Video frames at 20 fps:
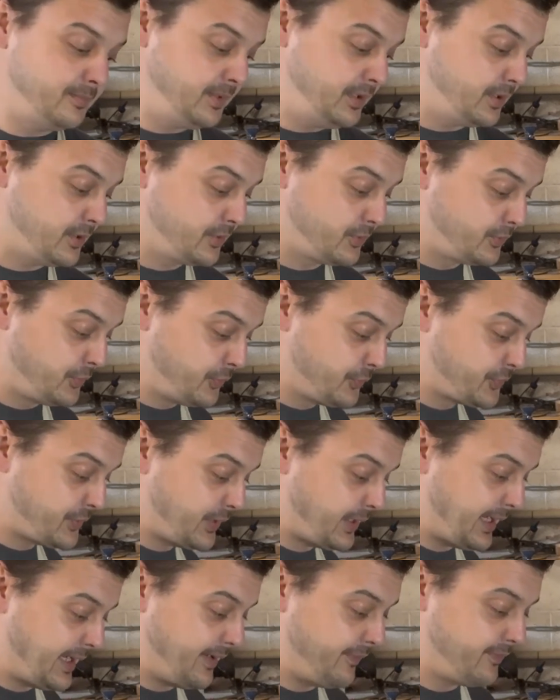You can
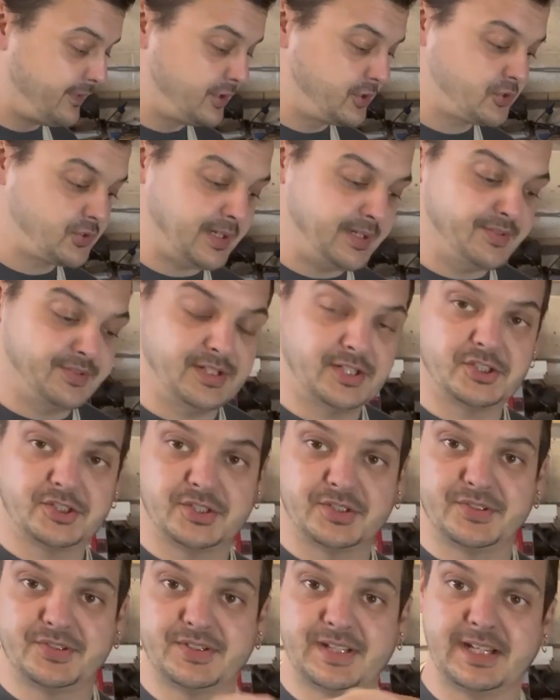also have
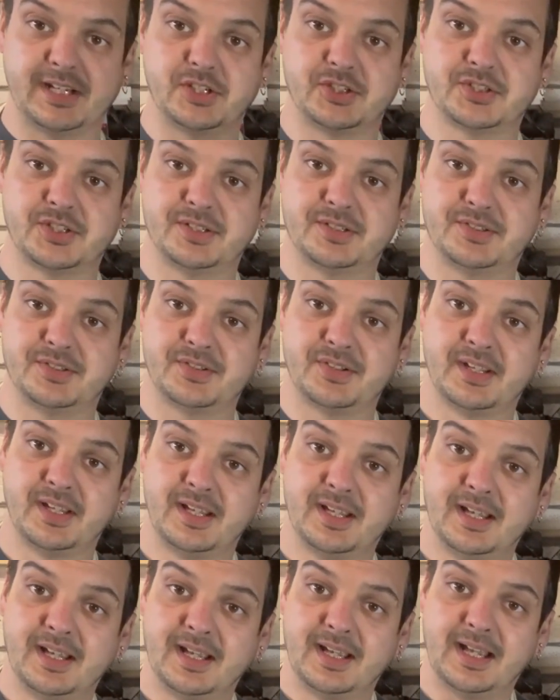transition sections
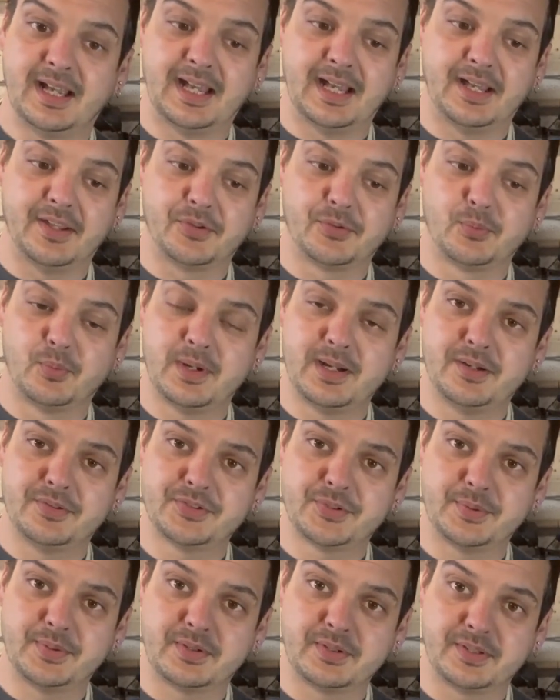as well.
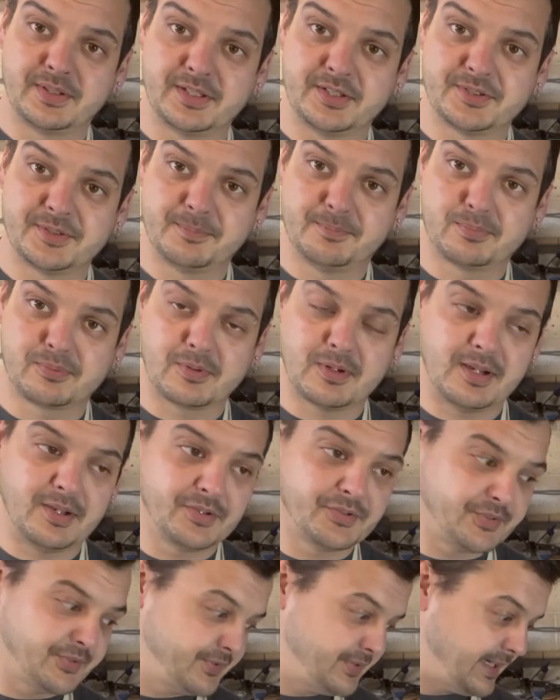So we've got this
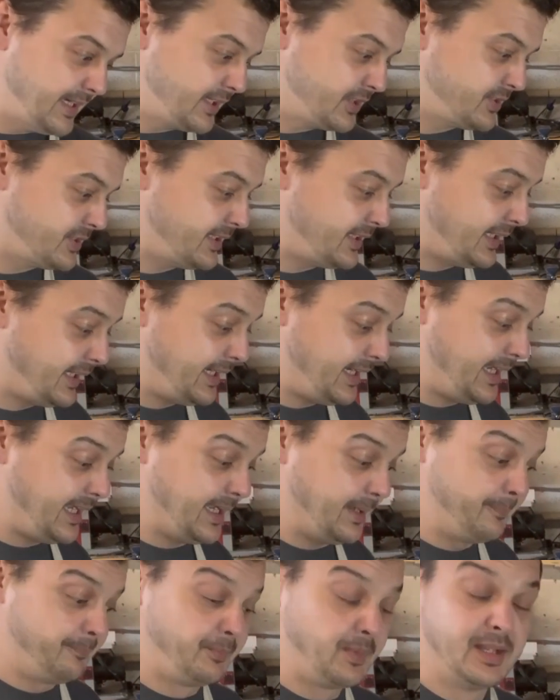brass section in
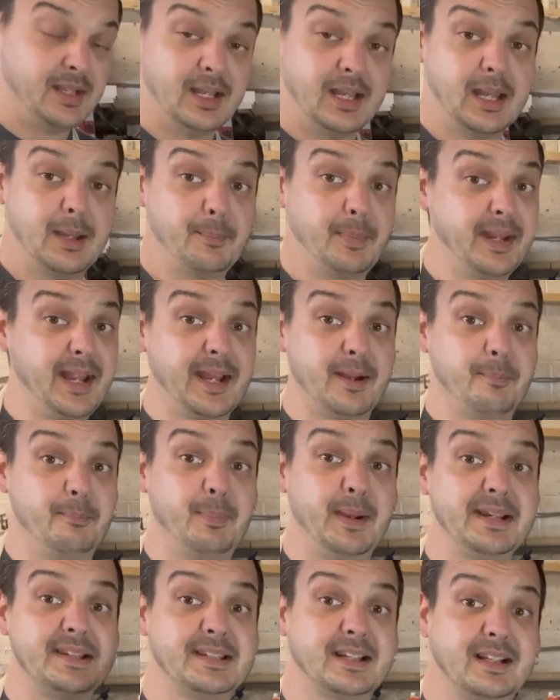here. But yeah,
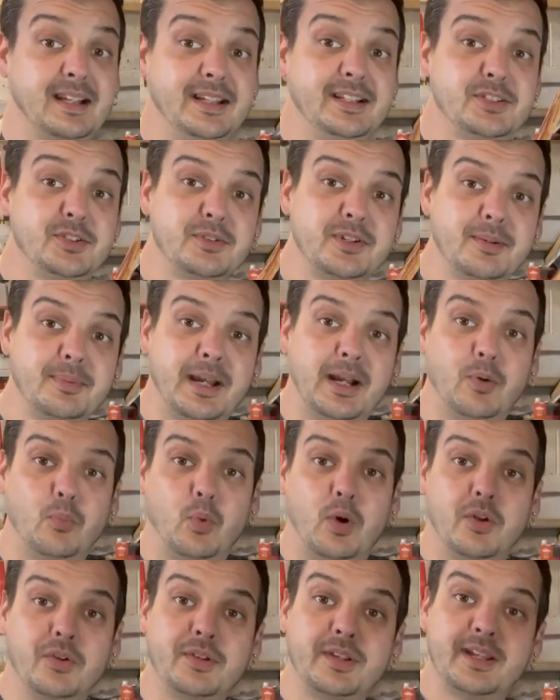basically talking about a
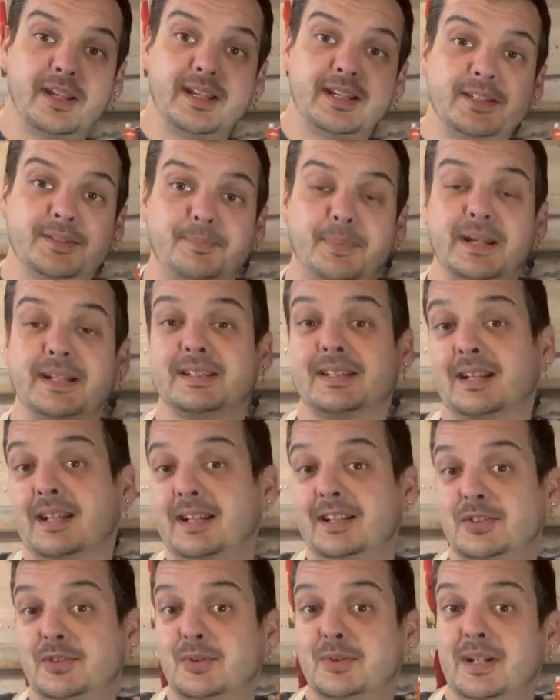wand is
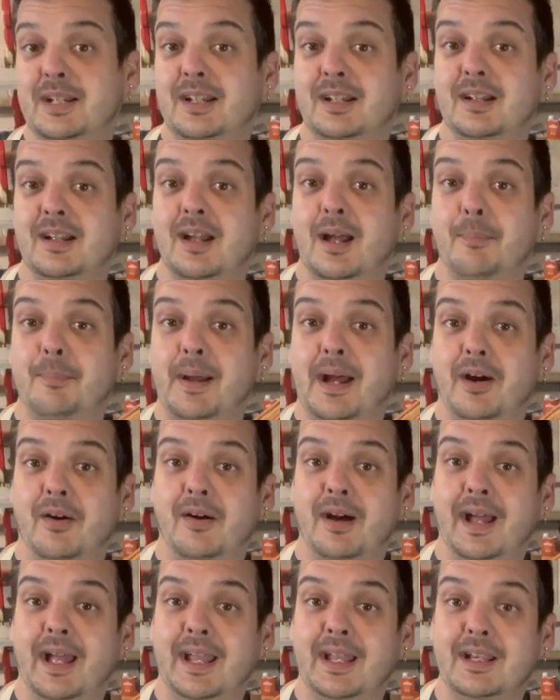basically talking
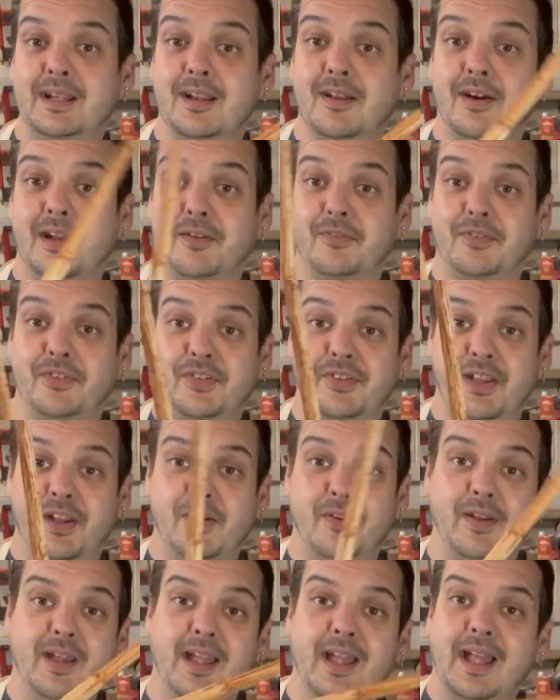about a knife.
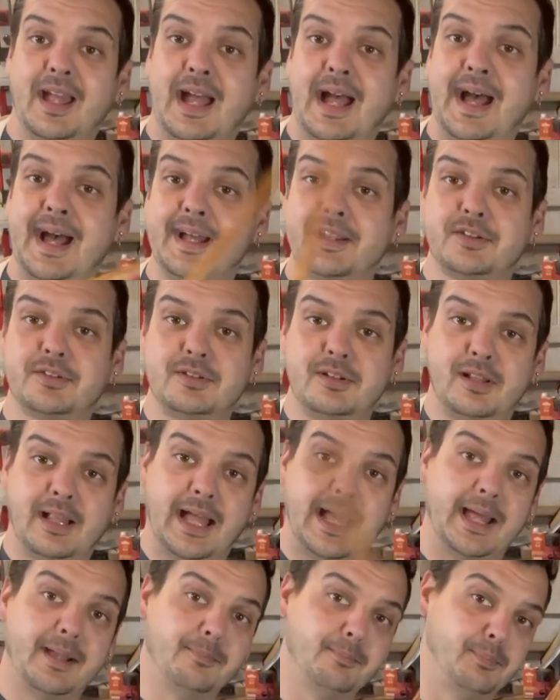So handle
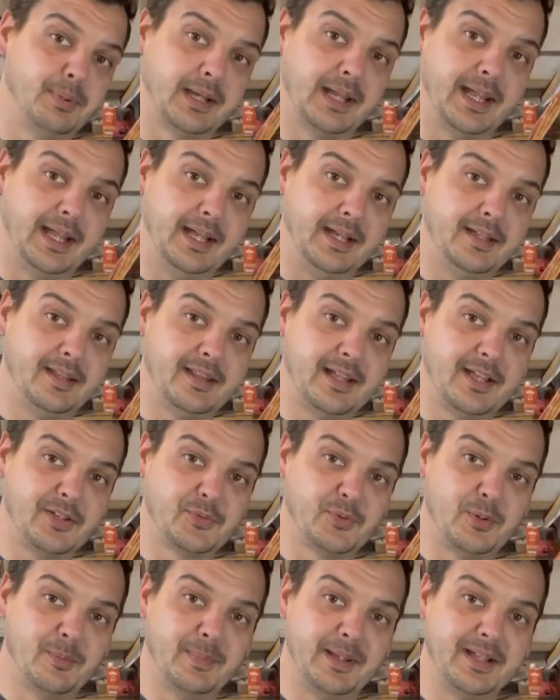and blade, that's
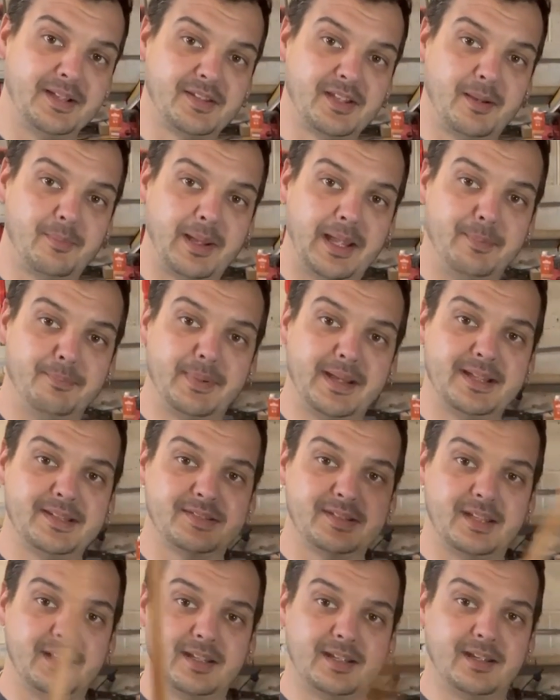what makes up a
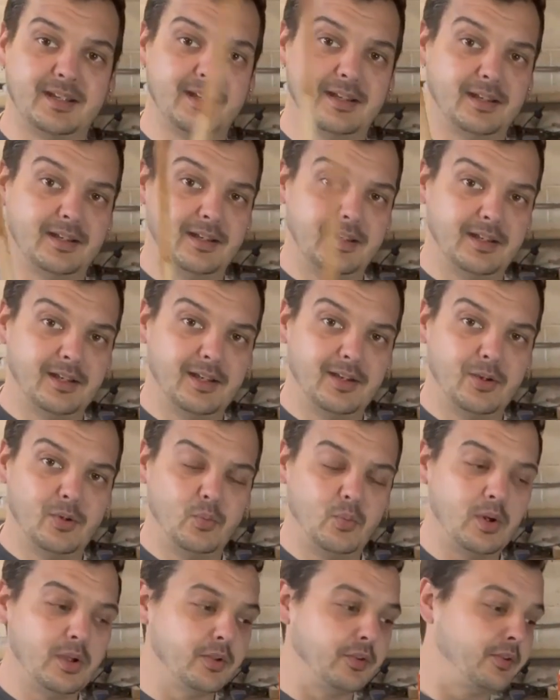basic
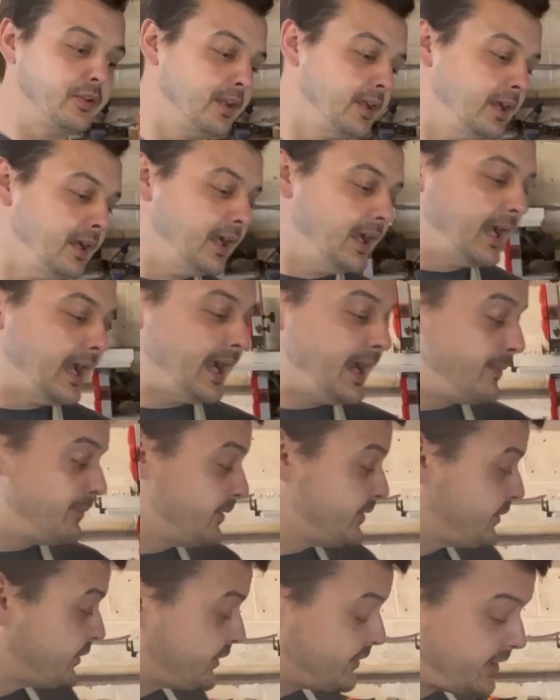wand.
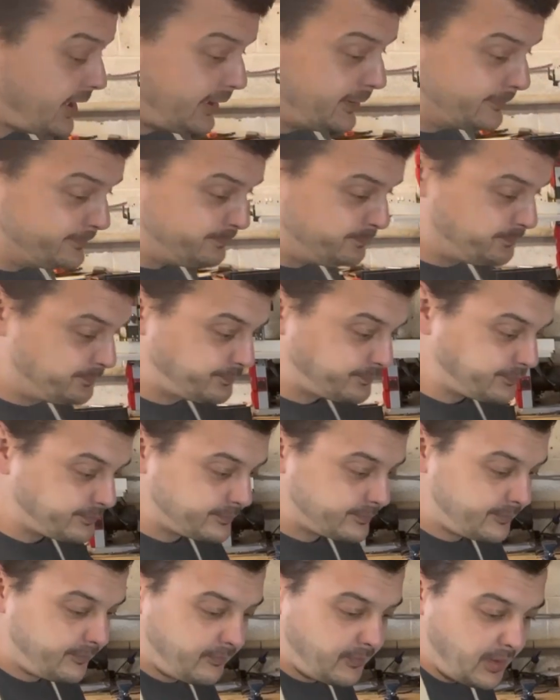So
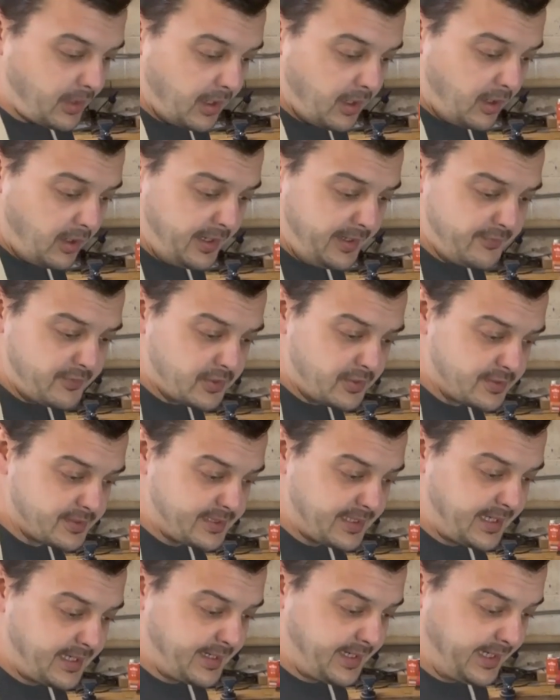I've got
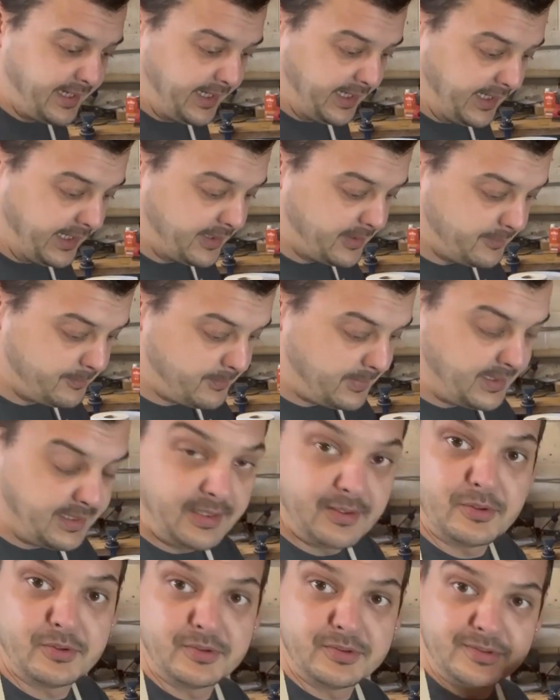down here my
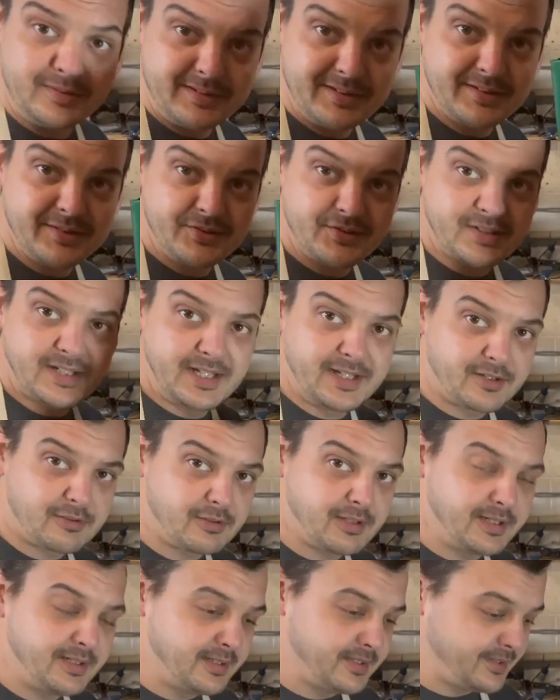little
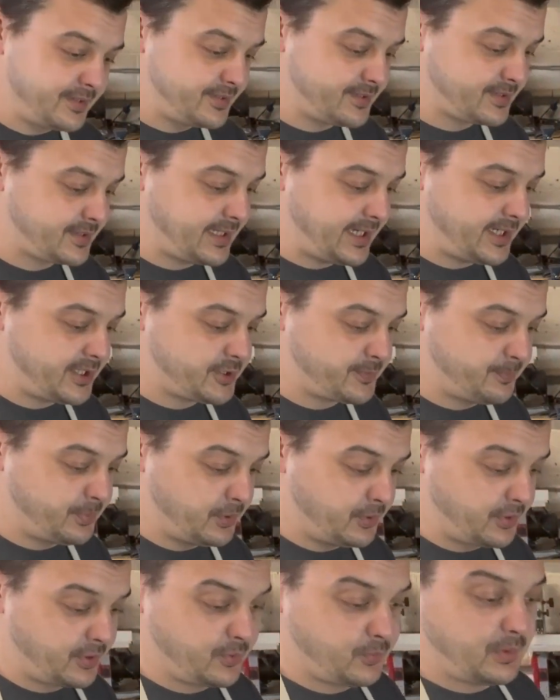Slytherin
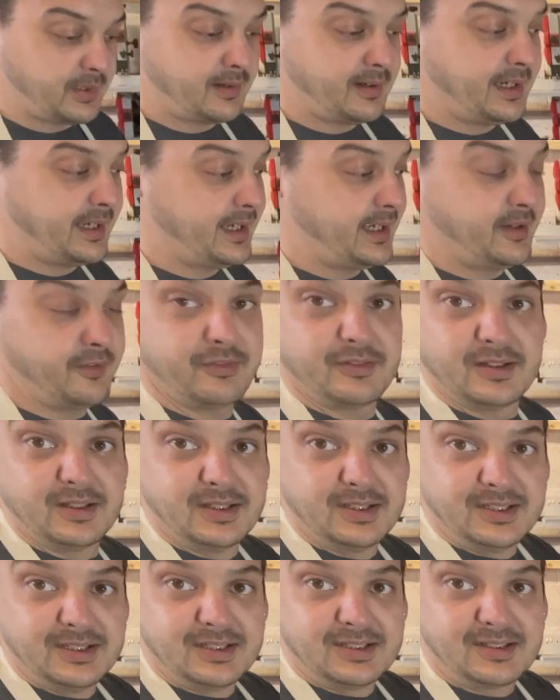sketchbook where I have
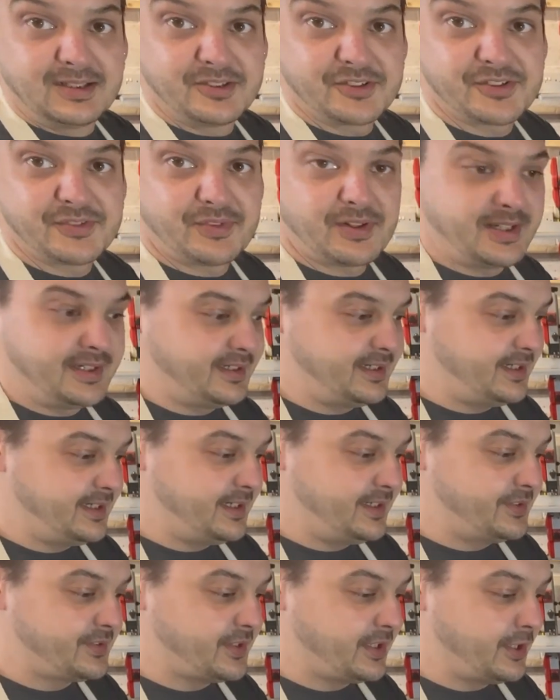lots of
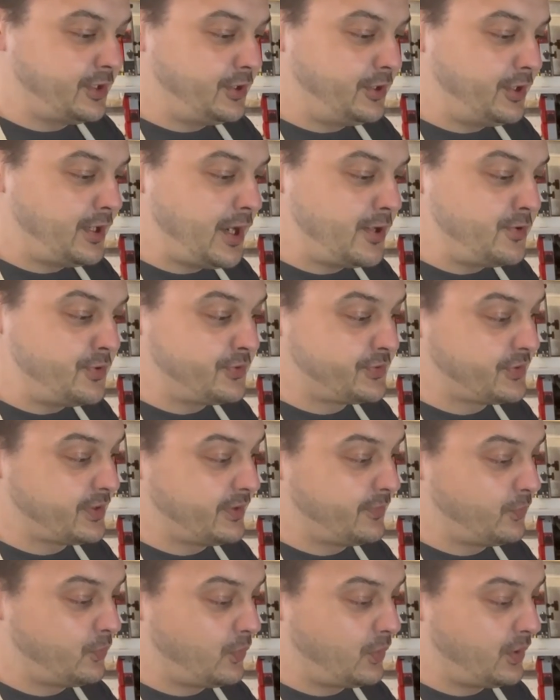ideas and notes
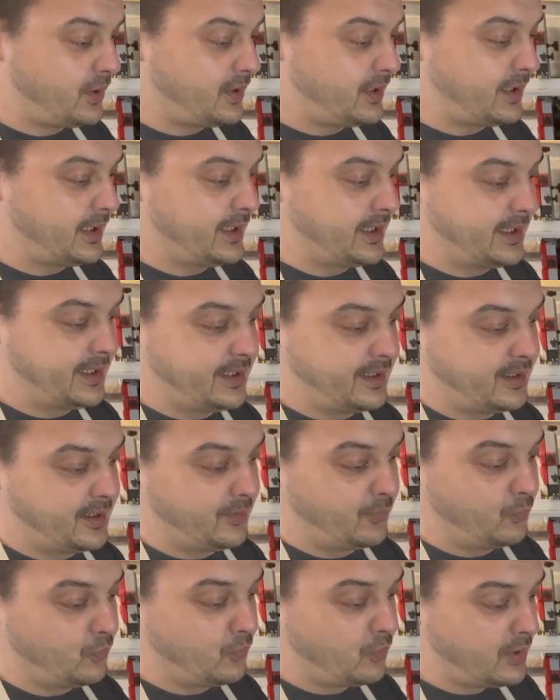of what
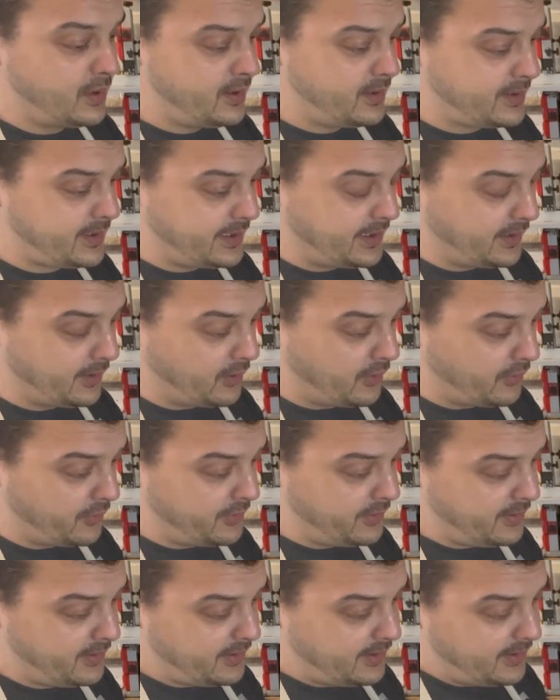I'm working
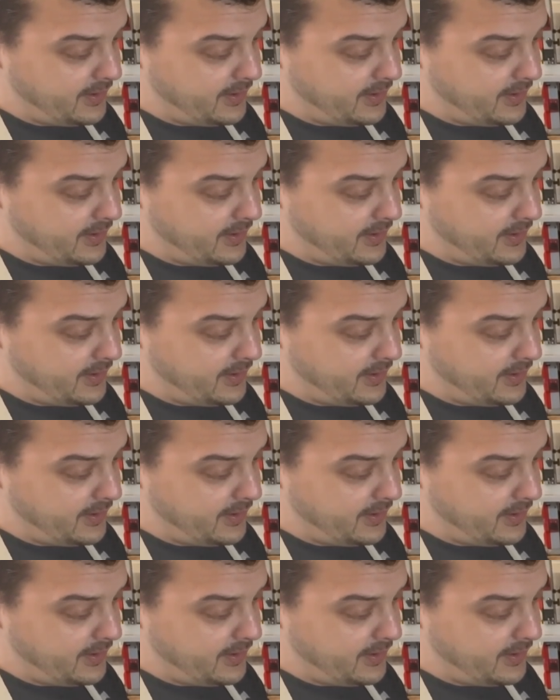on.